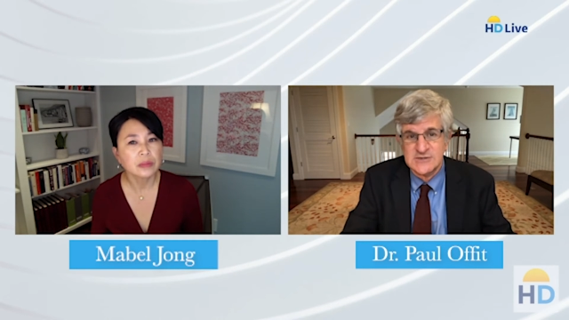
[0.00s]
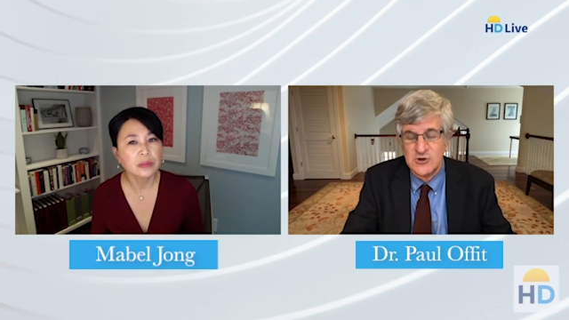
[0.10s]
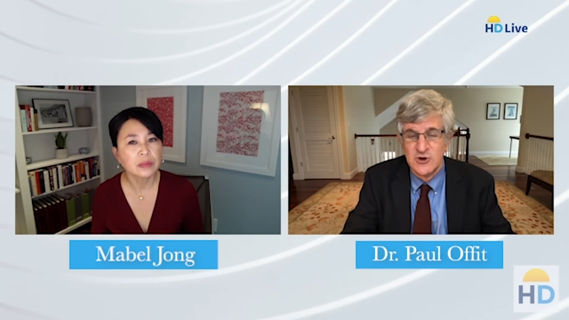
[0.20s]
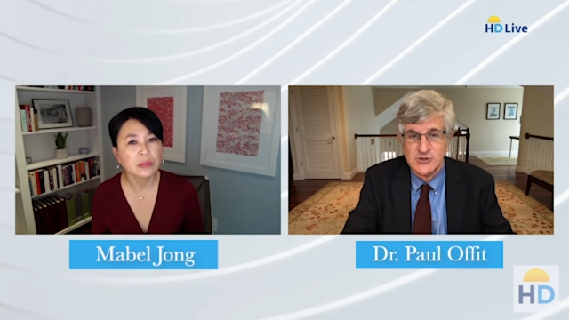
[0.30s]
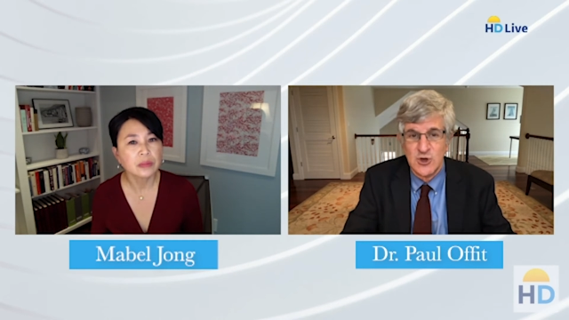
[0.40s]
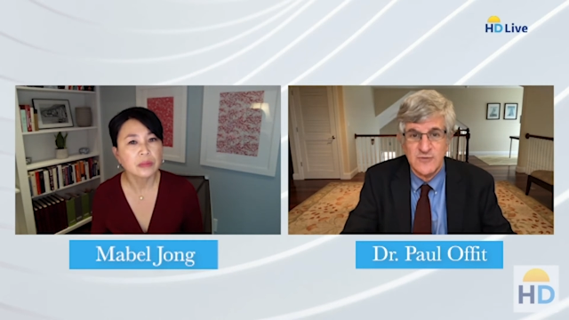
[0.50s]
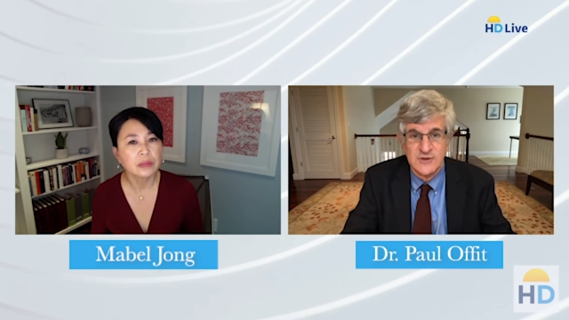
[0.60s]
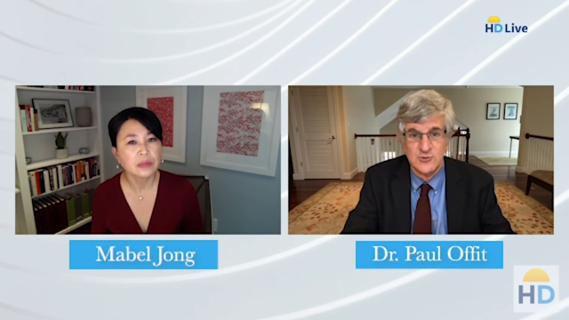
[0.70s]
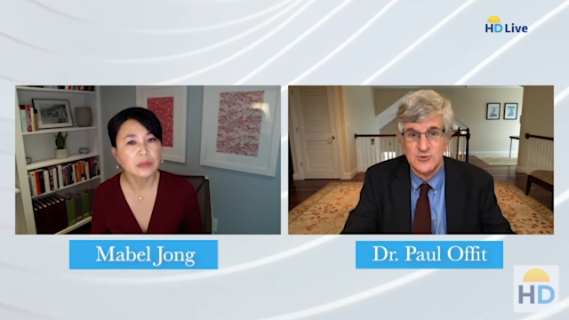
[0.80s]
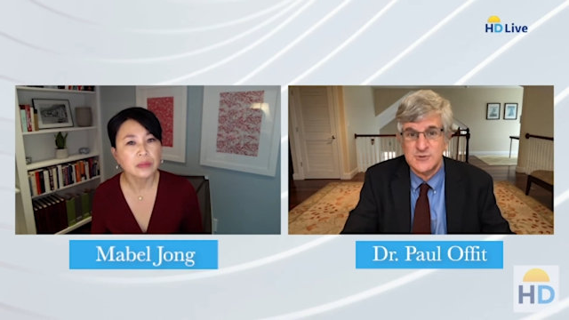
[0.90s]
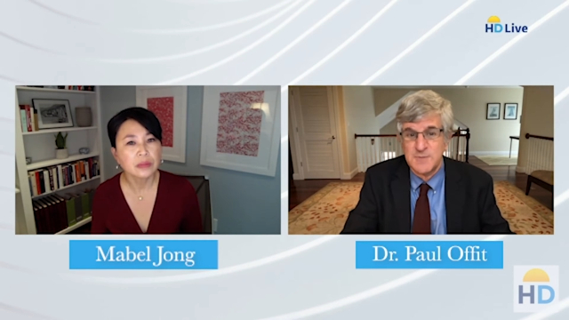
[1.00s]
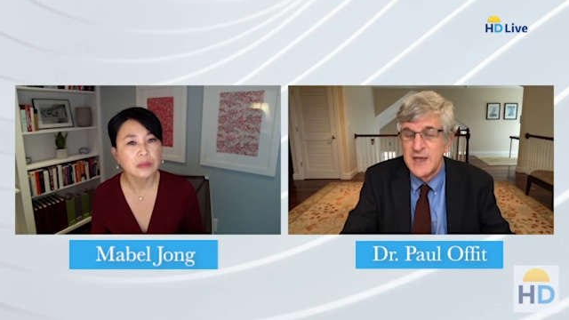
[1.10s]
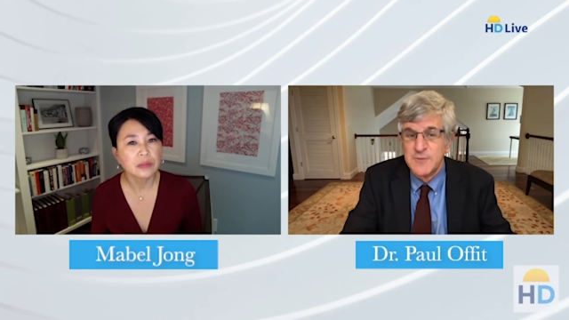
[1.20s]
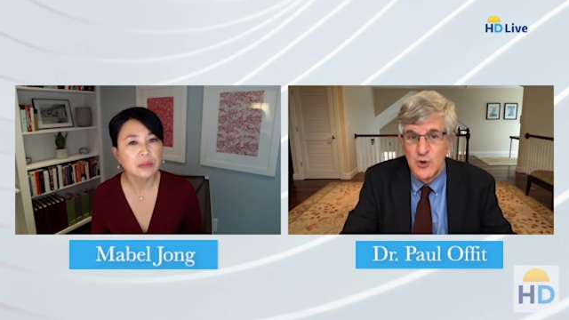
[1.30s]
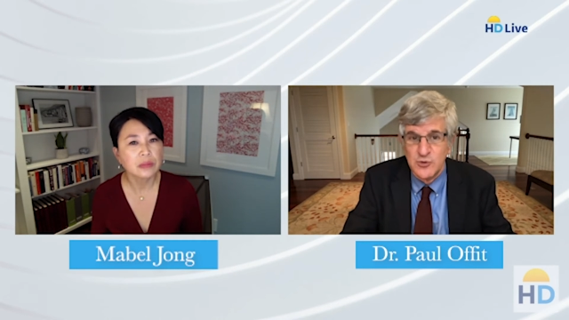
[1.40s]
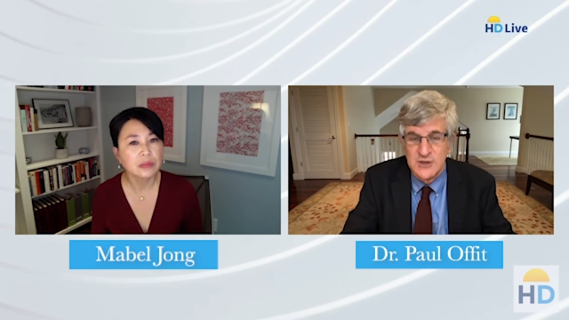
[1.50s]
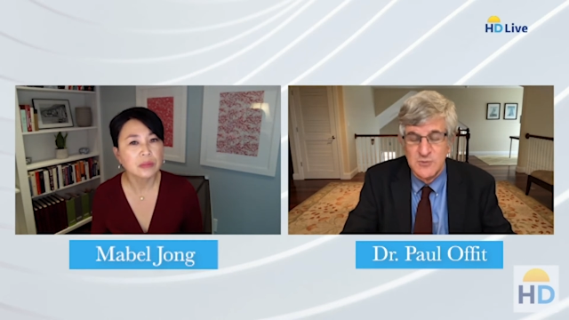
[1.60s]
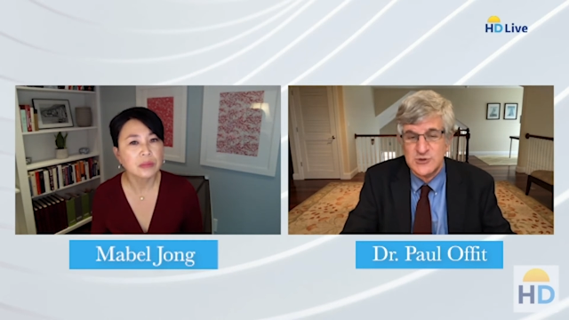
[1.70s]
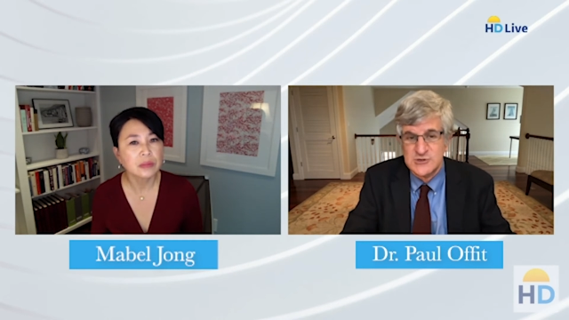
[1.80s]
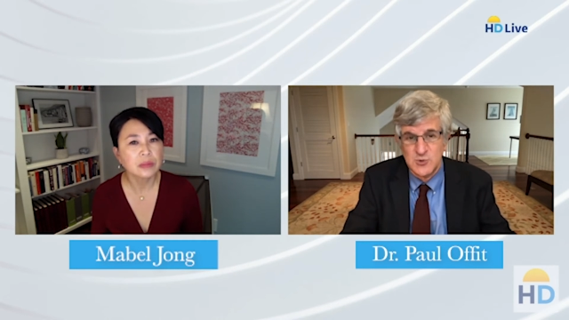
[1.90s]
Speaker 1: this SARS-CoV-2 spike protein,
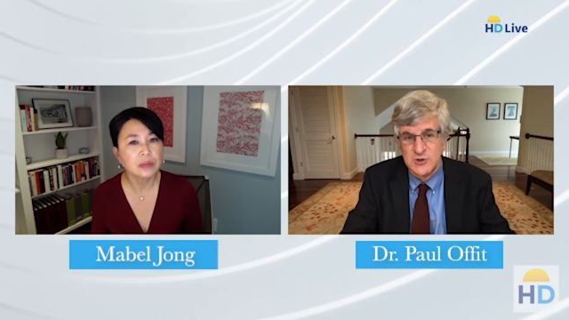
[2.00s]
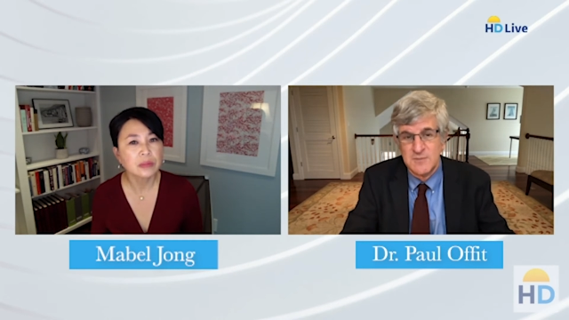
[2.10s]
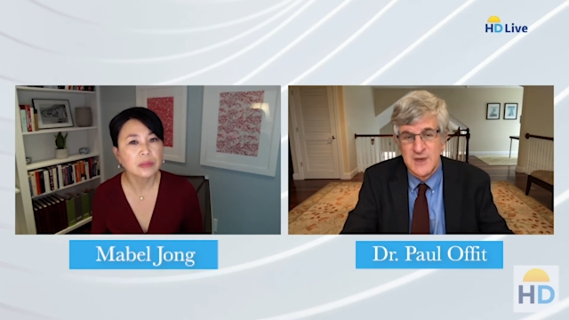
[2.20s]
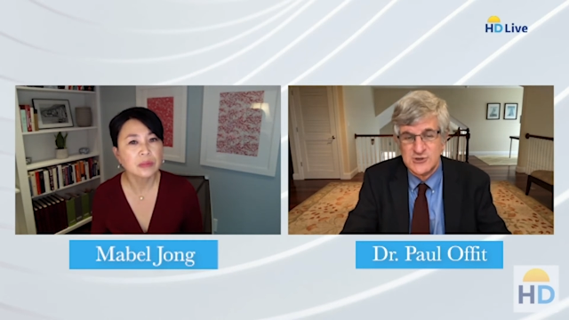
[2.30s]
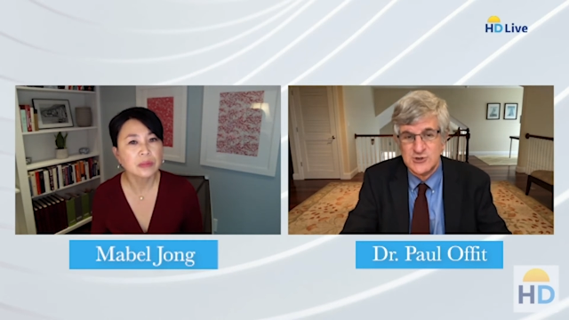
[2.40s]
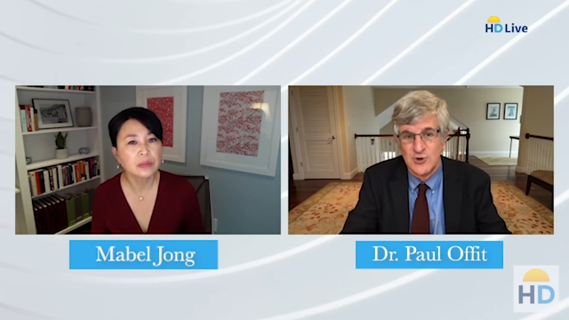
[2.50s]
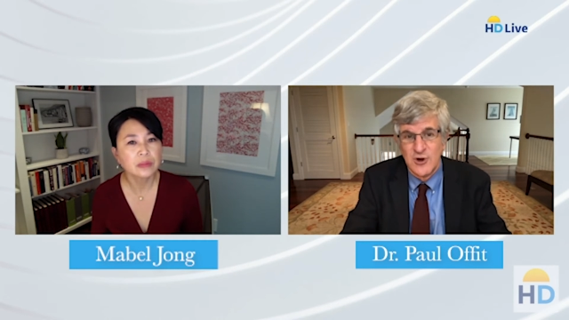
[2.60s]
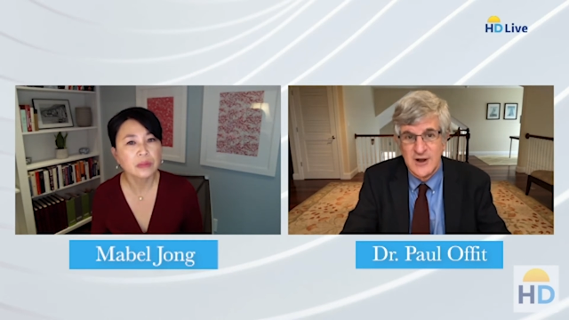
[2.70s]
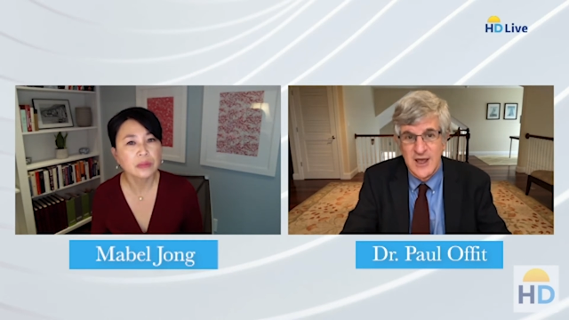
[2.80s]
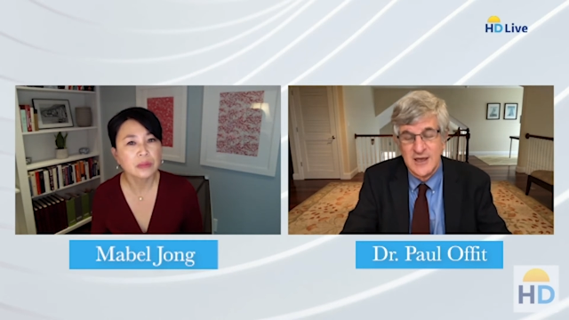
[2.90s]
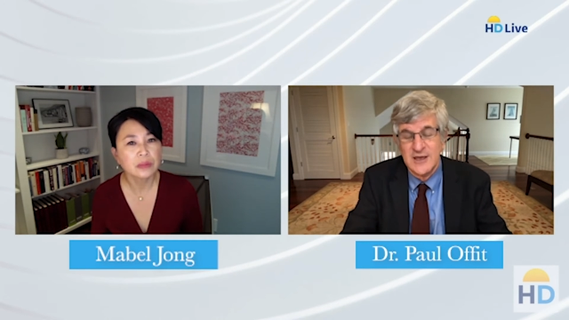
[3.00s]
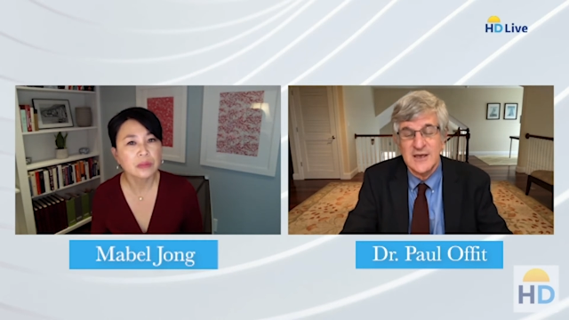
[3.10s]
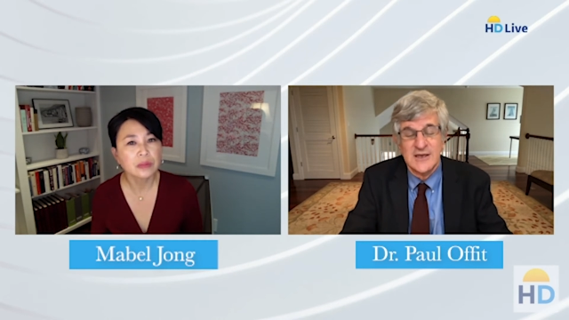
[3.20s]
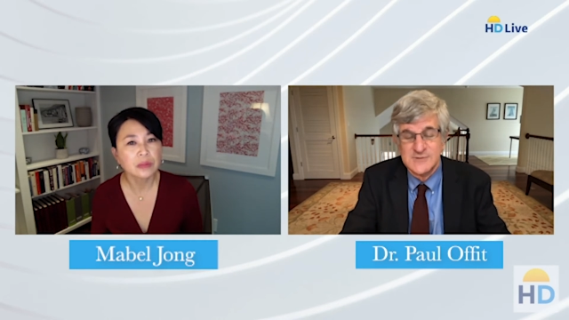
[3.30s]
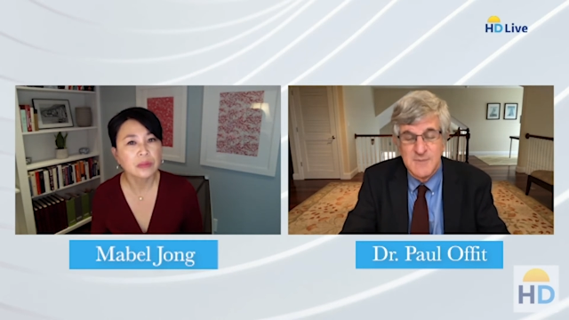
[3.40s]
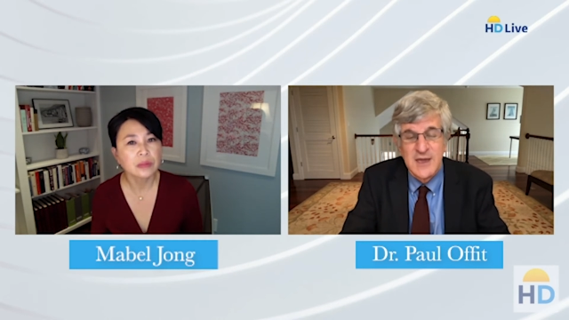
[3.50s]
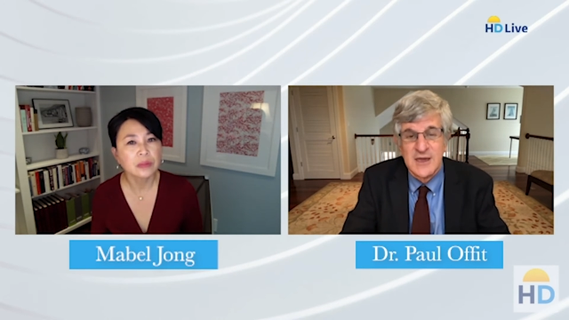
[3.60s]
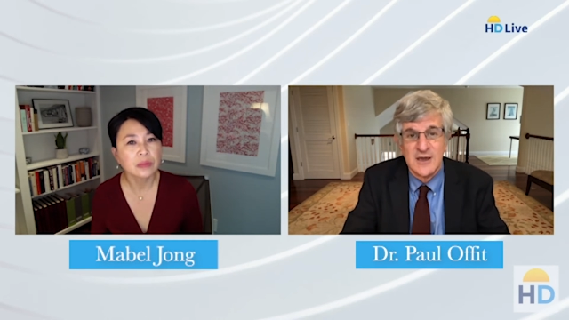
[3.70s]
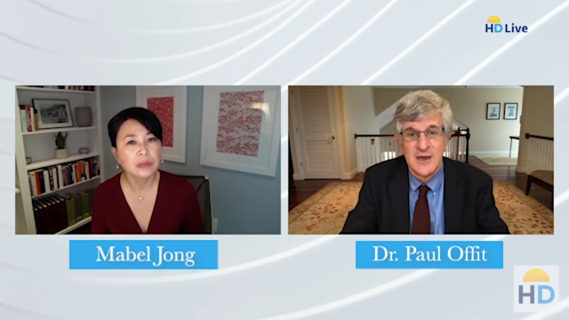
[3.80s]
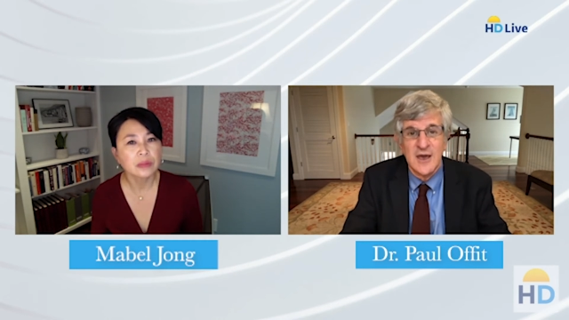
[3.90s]
which is what the messenger RNA is
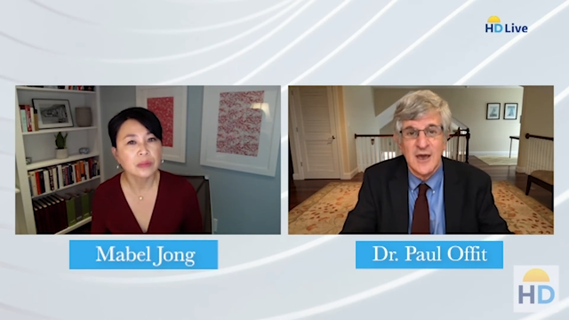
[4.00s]
making,